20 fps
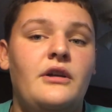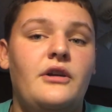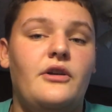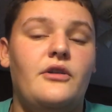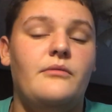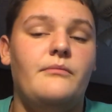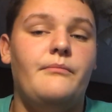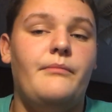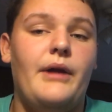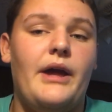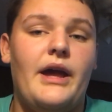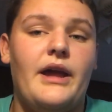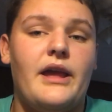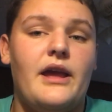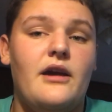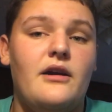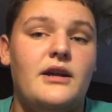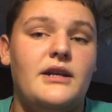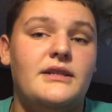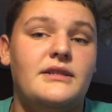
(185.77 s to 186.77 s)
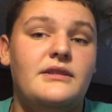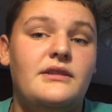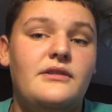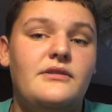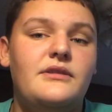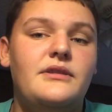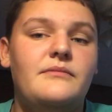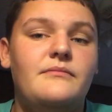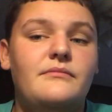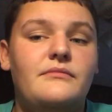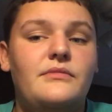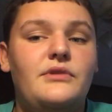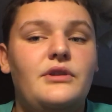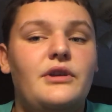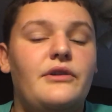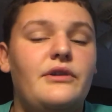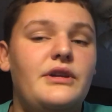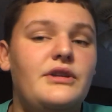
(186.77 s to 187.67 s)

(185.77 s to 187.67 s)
going to back out, because there's some, you know,